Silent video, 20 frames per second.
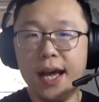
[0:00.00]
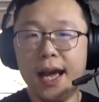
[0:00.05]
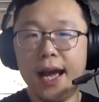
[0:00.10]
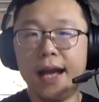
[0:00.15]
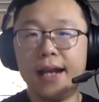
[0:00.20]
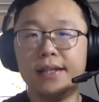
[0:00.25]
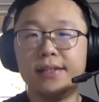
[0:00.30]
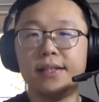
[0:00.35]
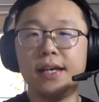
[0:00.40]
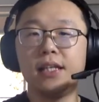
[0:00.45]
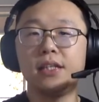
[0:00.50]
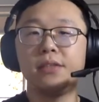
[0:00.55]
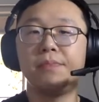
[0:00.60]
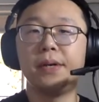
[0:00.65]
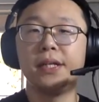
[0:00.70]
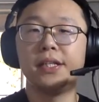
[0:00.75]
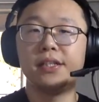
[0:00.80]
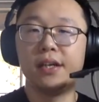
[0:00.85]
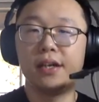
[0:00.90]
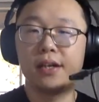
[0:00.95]
And in this
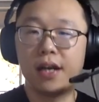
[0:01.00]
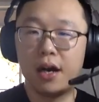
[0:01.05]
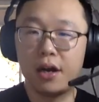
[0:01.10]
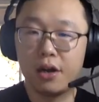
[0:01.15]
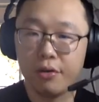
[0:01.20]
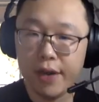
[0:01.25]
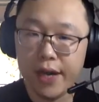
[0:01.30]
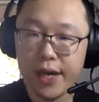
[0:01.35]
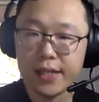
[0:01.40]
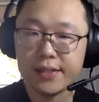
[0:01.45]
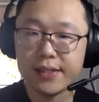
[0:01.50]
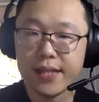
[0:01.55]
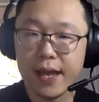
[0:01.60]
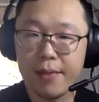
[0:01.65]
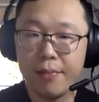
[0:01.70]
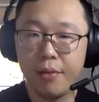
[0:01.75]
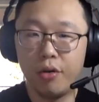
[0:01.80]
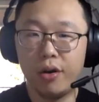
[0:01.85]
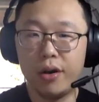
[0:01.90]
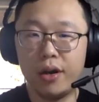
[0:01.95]
concrete
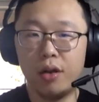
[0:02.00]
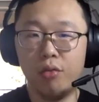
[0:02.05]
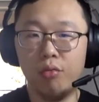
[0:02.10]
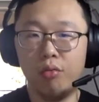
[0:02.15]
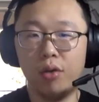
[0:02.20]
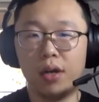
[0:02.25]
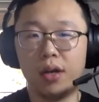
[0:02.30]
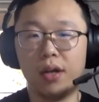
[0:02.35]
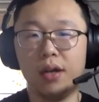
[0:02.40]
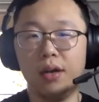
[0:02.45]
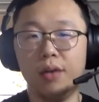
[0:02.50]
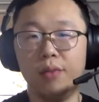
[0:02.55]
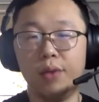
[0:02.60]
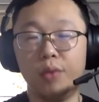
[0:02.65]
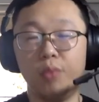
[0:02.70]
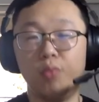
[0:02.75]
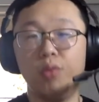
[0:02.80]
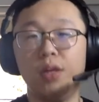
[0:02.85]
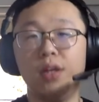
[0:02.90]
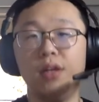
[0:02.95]
example, we would